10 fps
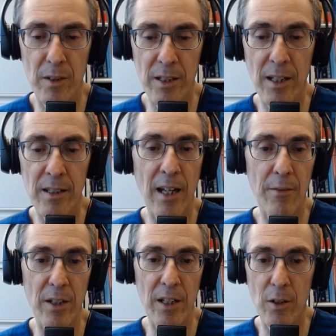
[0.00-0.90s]

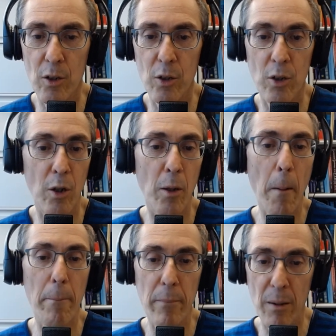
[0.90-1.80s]
concavity in the whole
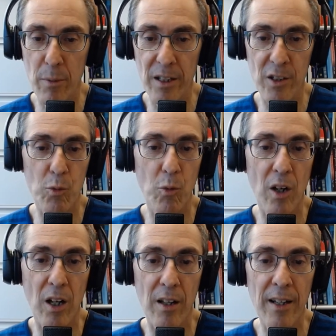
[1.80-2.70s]
membranous
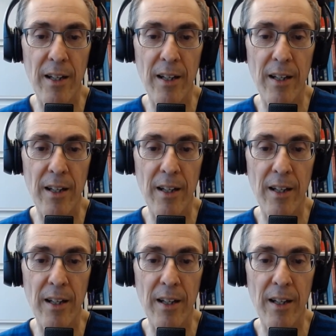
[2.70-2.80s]
wall.